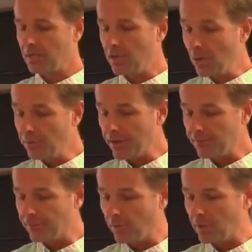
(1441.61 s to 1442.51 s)
Go
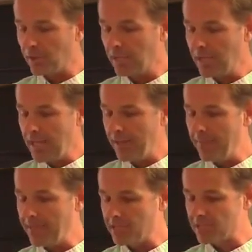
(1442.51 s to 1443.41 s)
therefore
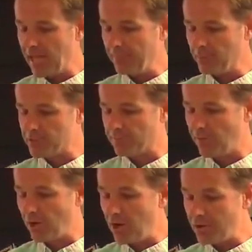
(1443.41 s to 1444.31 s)
and make disciples of
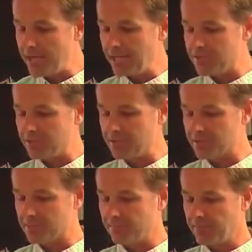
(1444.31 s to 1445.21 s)
all
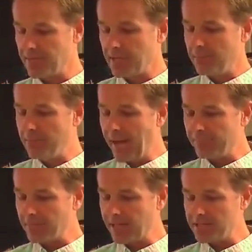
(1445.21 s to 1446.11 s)
nations,
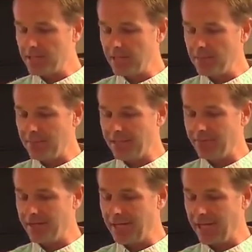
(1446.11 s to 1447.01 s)
baptizing them
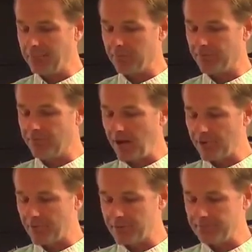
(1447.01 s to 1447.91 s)
in the name of the
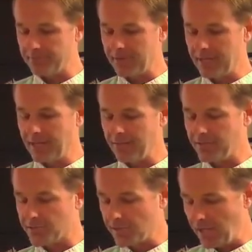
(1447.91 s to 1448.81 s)
Father, and of
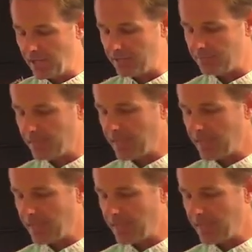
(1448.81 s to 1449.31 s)
the Son,